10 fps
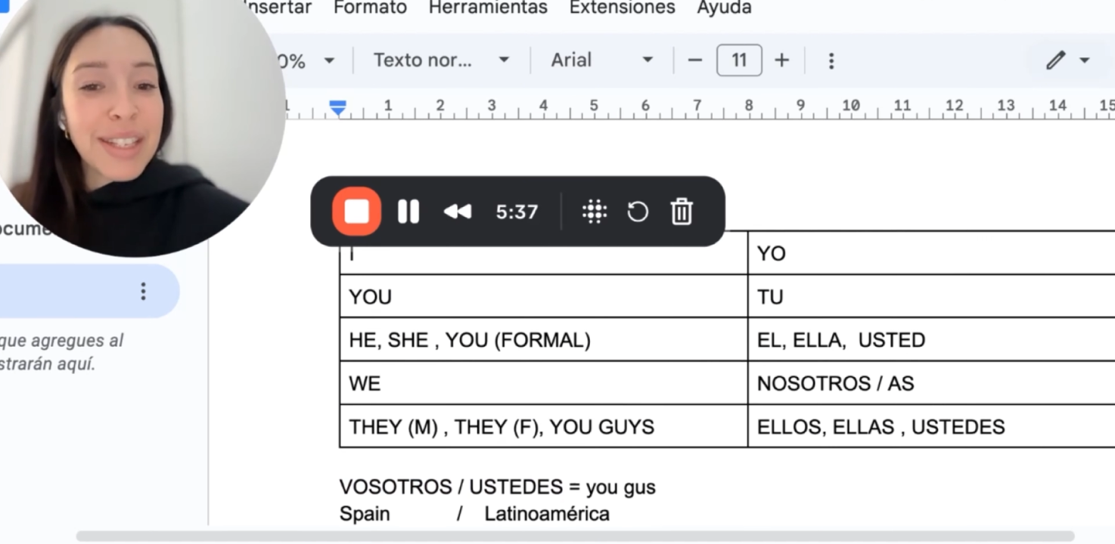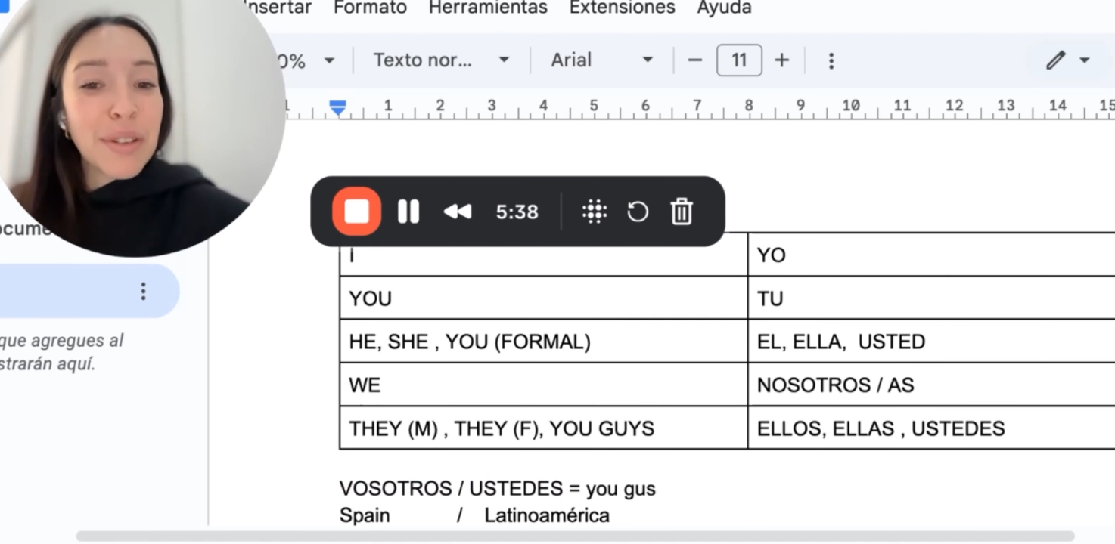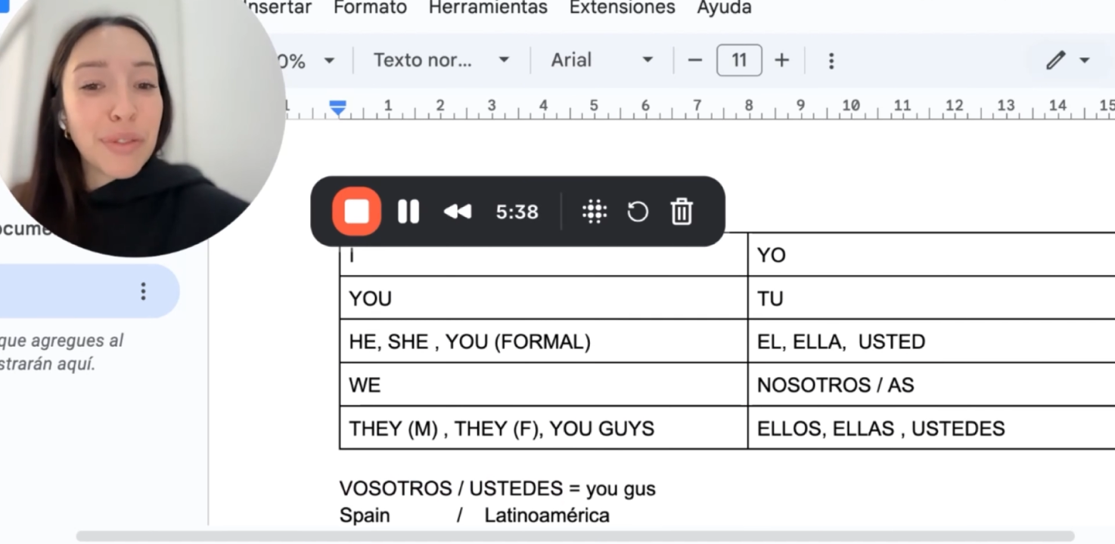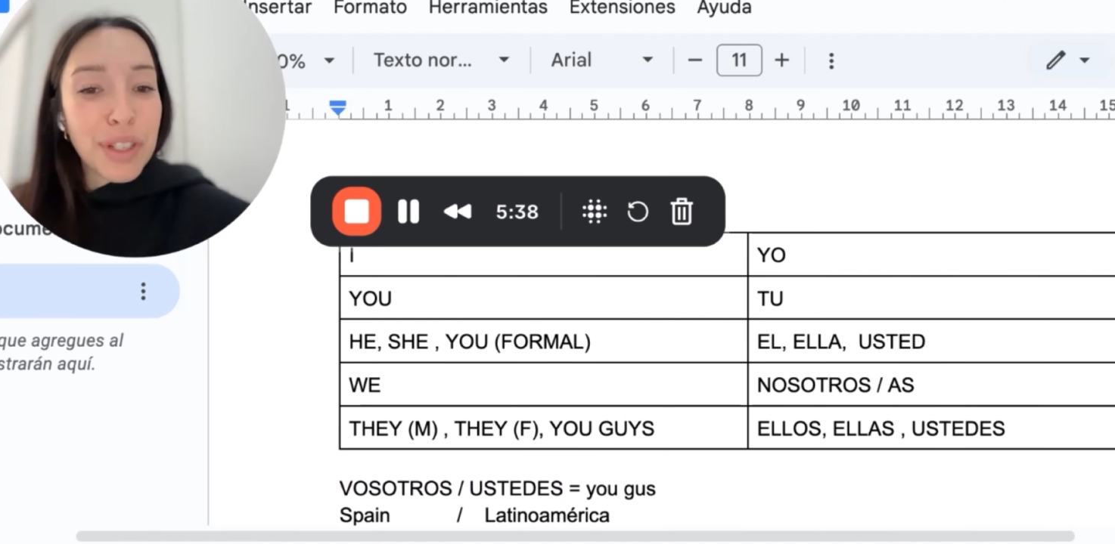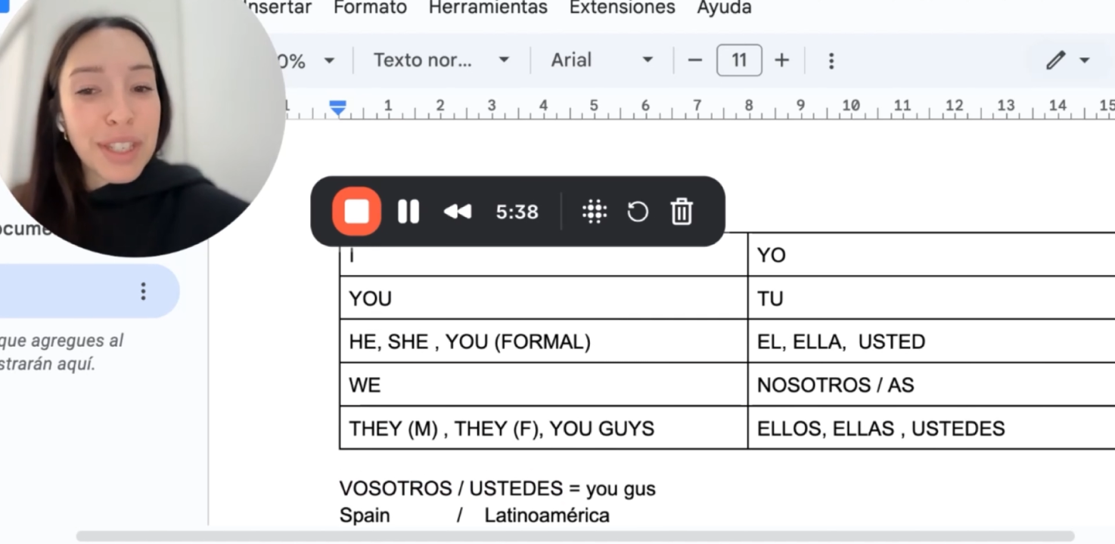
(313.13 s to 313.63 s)
is the
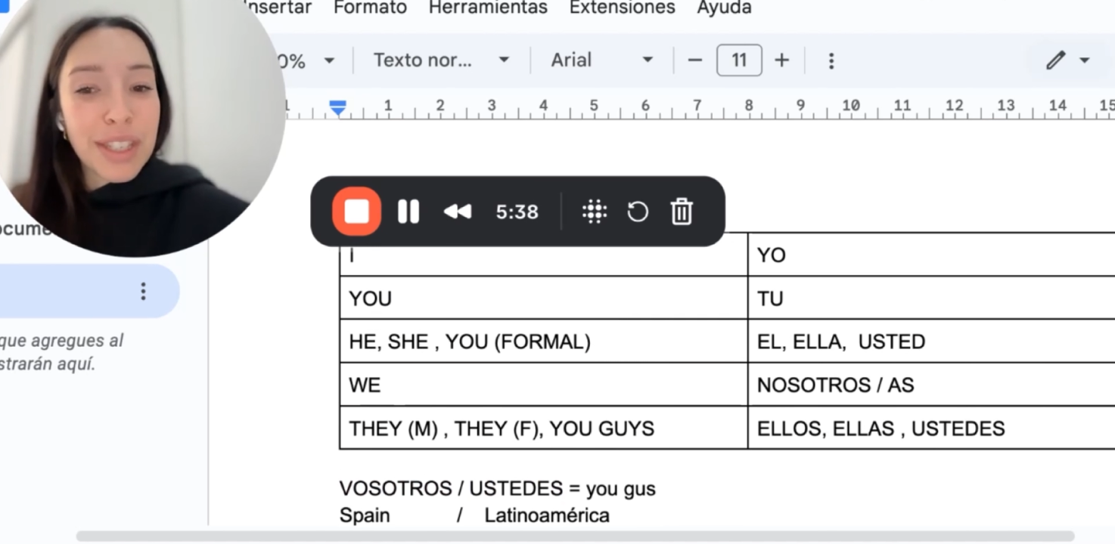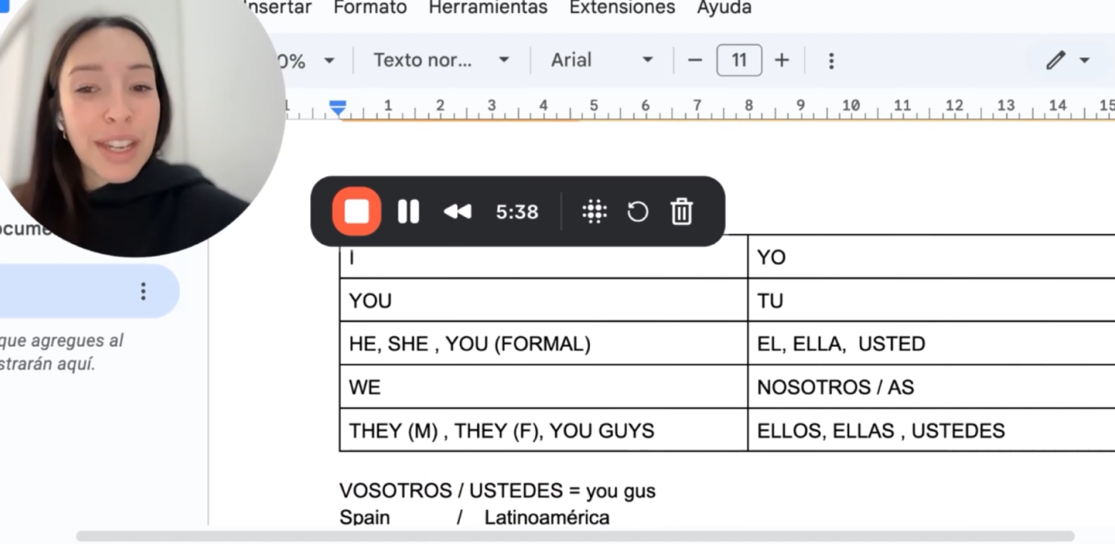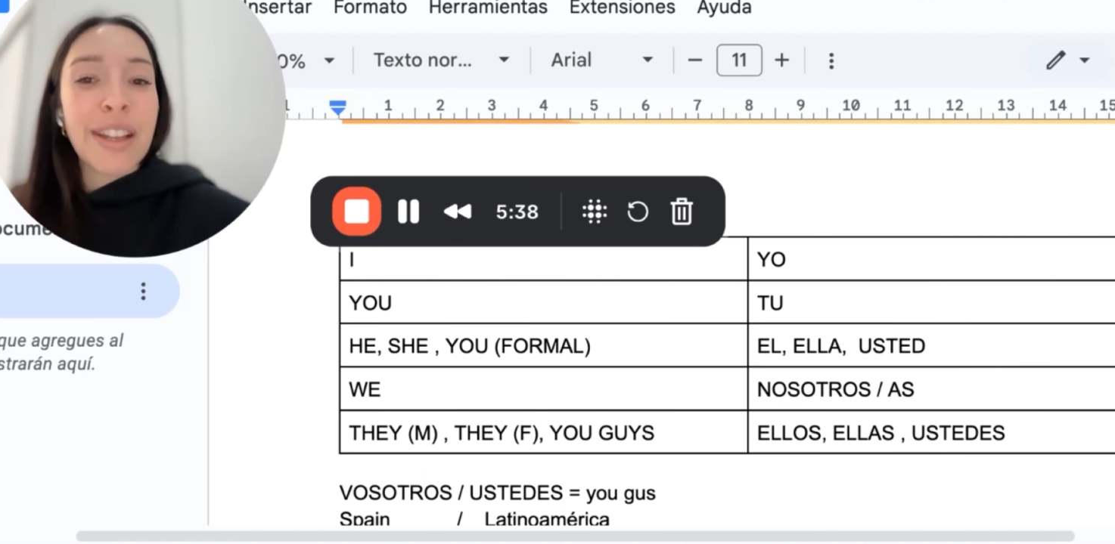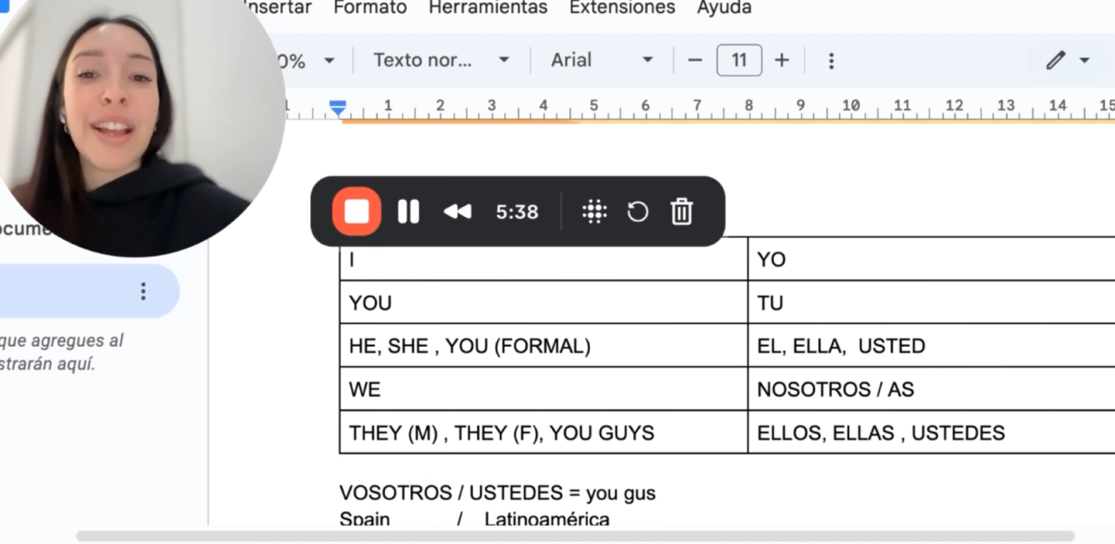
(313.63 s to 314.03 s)
first thing